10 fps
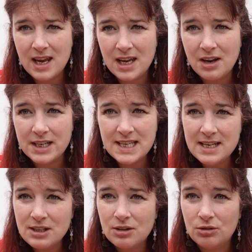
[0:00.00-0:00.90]
an
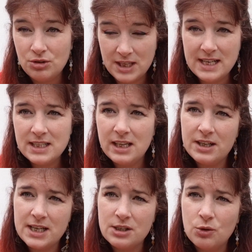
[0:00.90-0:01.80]
genetically
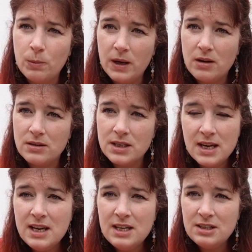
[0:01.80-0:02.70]
identical plant
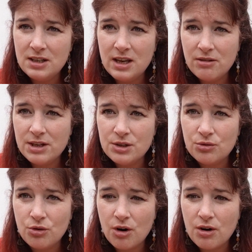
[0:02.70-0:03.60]
to the
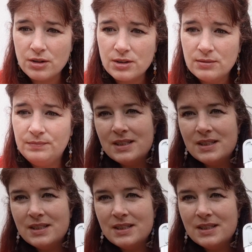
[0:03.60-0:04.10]
original grass.